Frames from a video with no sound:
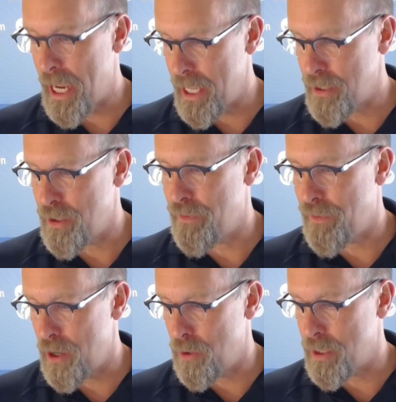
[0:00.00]
getting to the
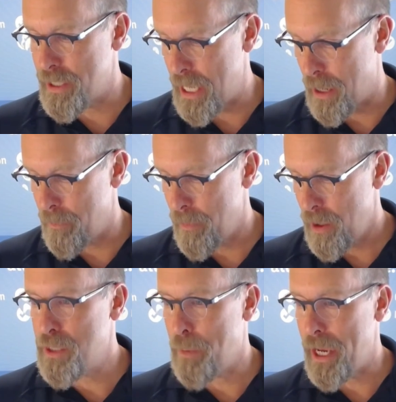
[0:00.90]
final exam.
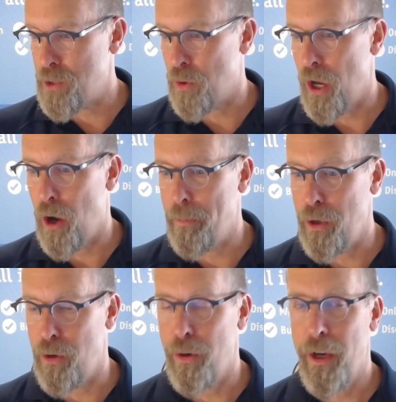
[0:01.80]
This page will
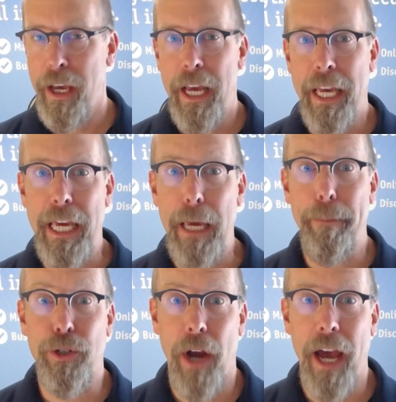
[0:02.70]
help you
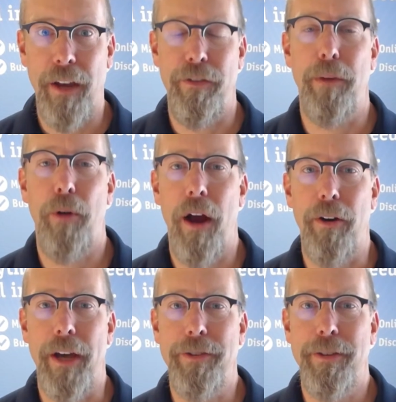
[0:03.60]
keep track of your
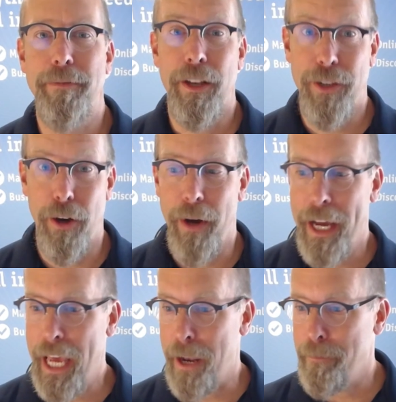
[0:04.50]
progress. So
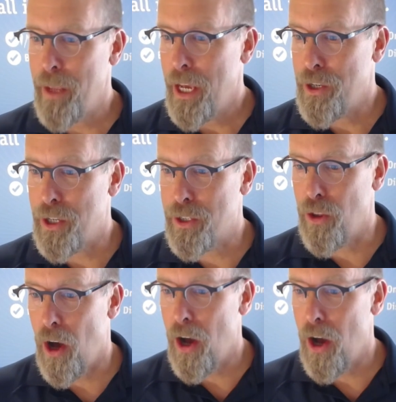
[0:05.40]
again, just